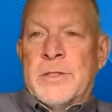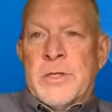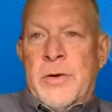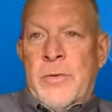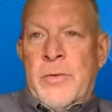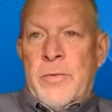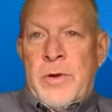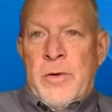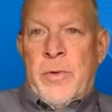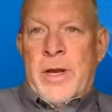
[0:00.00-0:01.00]
And
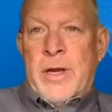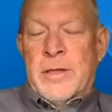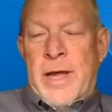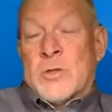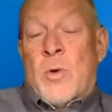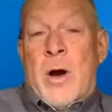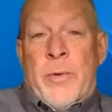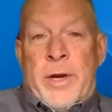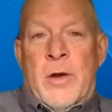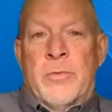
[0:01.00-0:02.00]
so, that's
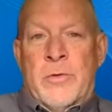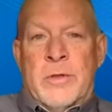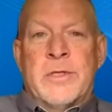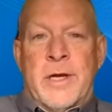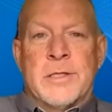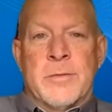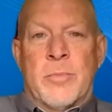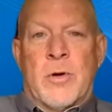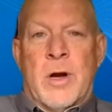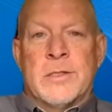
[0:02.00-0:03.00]
why we go through the
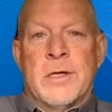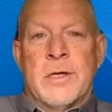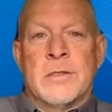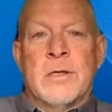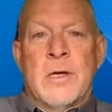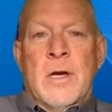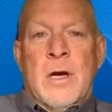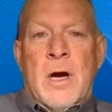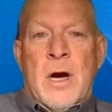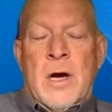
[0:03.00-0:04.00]
testing process,
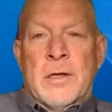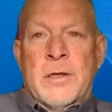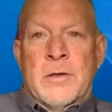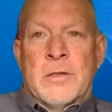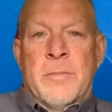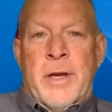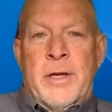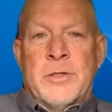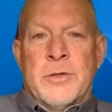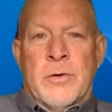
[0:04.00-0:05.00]
to
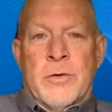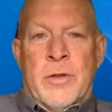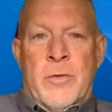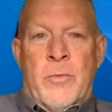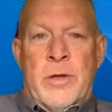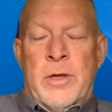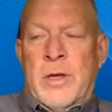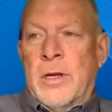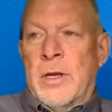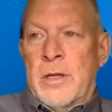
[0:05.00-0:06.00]
make sure that
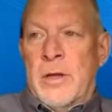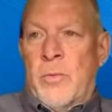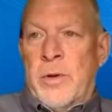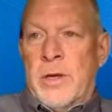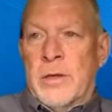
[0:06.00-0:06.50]
we can